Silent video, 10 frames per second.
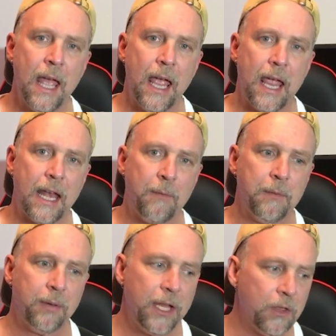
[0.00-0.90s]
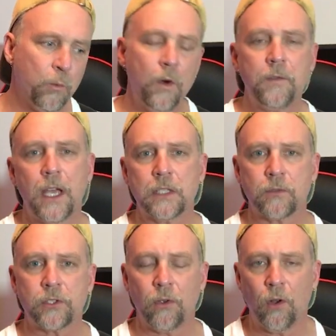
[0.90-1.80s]
And I've been playing the Wolfgangs for
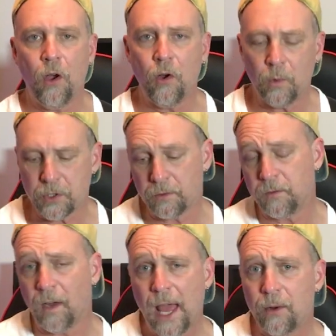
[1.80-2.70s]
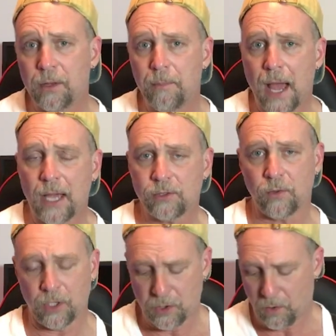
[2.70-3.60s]
so long, which are flat on the back, so
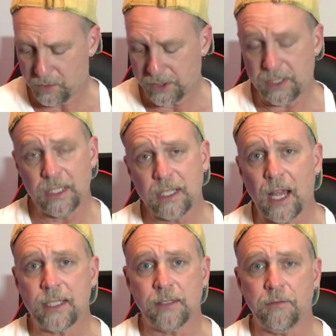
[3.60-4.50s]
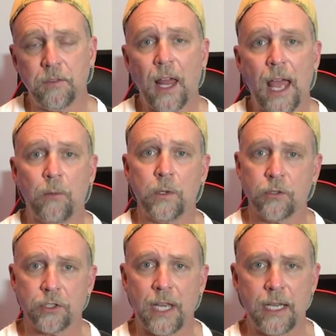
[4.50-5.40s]
the guitars sit nice and flat when
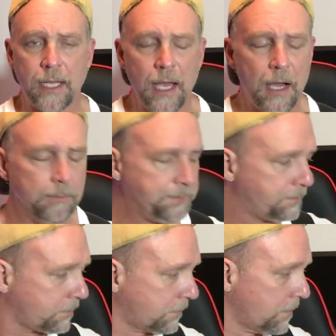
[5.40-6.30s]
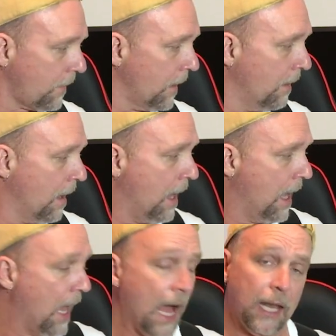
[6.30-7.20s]
you're standing up.
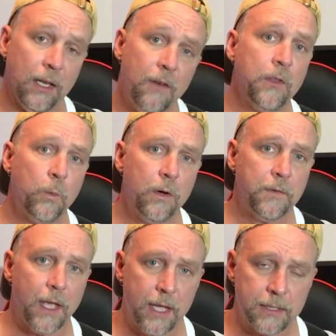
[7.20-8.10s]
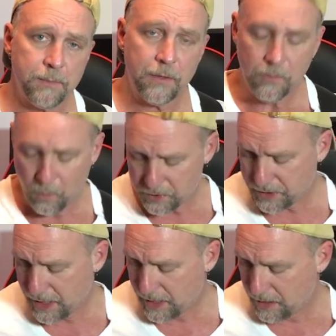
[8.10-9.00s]
I love the Wolfgangs, but of course
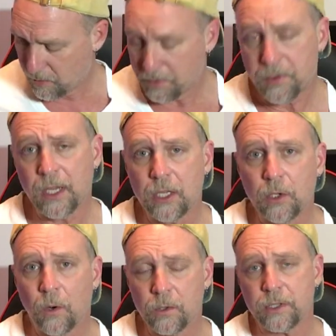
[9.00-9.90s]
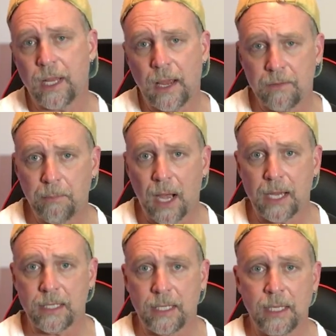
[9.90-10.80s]
they are thick guitars and they have the
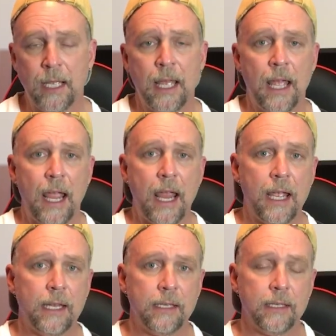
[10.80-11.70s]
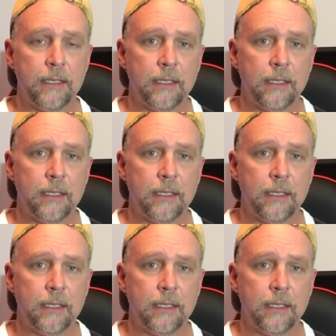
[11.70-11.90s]
binding. And